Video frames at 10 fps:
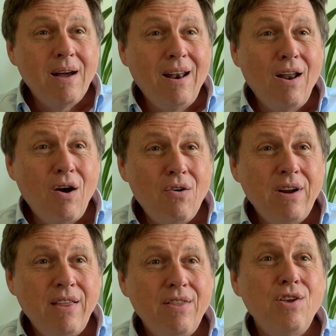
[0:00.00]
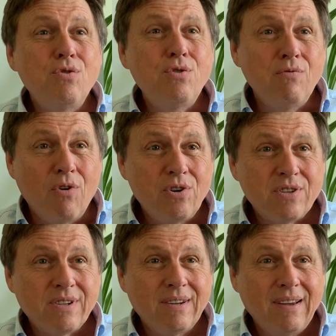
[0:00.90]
alone in the universe?